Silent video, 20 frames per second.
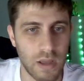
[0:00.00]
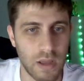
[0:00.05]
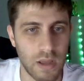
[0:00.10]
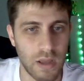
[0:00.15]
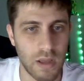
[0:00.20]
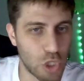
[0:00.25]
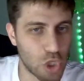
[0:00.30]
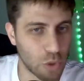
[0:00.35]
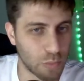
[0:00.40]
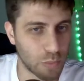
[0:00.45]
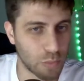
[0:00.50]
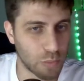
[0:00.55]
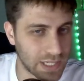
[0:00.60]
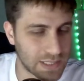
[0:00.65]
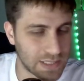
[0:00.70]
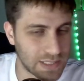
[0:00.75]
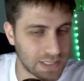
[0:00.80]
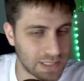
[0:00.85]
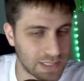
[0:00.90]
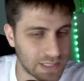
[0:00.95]
bishop
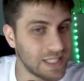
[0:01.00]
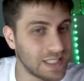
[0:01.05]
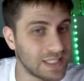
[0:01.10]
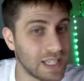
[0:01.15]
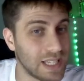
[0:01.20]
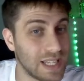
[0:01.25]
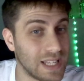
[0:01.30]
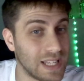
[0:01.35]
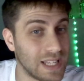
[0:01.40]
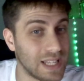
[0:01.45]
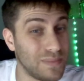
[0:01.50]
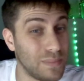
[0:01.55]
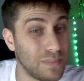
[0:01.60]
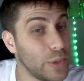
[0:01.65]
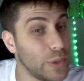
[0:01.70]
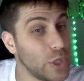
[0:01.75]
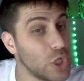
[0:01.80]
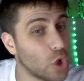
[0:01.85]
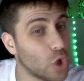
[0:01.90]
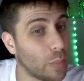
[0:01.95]
takes c6 and
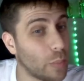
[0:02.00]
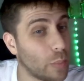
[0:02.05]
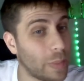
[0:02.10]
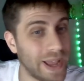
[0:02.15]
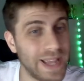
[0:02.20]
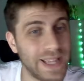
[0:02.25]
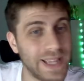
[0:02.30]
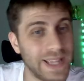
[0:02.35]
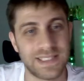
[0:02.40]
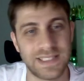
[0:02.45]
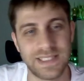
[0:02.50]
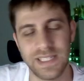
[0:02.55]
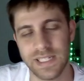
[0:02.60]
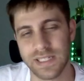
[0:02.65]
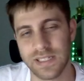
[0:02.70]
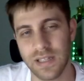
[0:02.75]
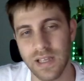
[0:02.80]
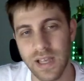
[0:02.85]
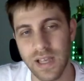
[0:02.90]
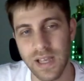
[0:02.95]
bishop
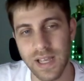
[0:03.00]
a6.